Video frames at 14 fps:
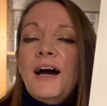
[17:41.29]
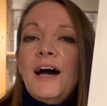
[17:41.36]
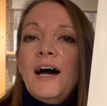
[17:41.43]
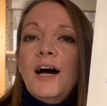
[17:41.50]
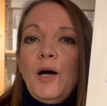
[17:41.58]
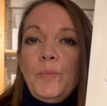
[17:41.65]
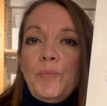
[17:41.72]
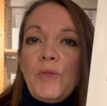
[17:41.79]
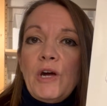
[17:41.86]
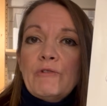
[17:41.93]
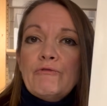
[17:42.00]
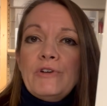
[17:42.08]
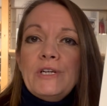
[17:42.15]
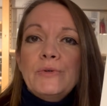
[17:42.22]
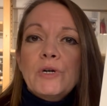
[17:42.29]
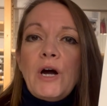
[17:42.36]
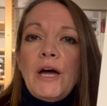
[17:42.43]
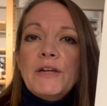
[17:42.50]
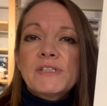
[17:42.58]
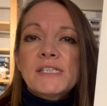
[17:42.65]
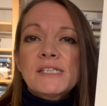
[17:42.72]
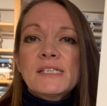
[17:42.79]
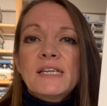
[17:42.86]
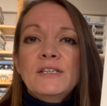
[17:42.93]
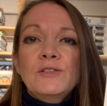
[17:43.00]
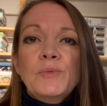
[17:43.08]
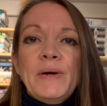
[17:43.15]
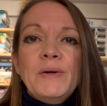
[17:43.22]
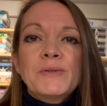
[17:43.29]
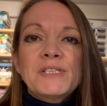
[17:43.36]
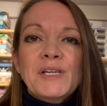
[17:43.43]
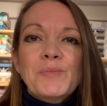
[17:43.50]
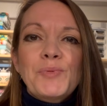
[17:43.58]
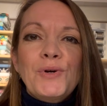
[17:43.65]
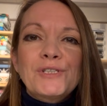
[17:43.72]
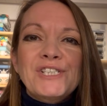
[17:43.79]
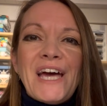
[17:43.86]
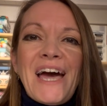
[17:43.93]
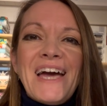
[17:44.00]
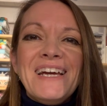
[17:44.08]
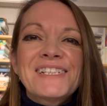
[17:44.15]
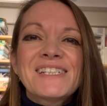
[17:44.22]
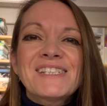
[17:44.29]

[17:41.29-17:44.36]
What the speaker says: a real kind of skill building project.